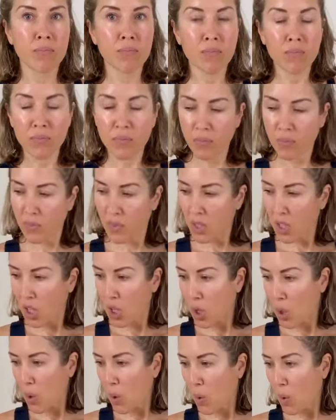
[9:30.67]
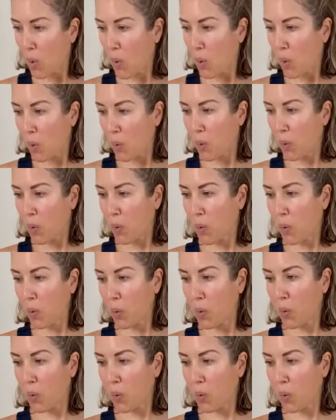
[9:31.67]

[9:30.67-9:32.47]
Nothing is said.